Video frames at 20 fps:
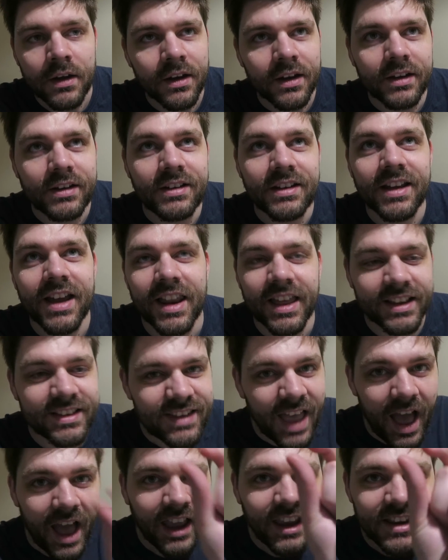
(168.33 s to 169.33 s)
And you get like a
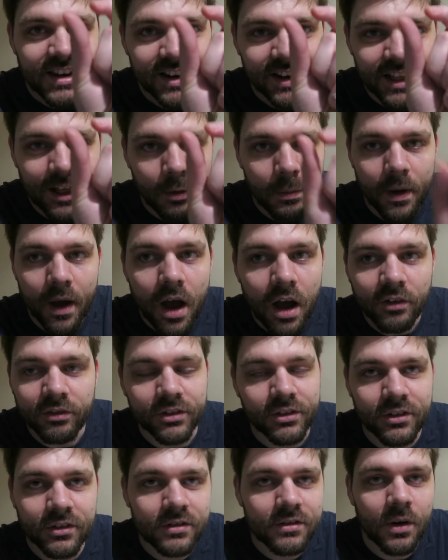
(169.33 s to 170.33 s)
tiny little bit off.
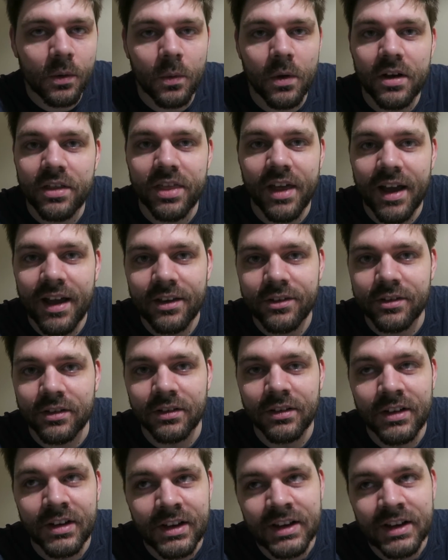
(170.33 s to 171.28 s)
It's just not worth the hassle.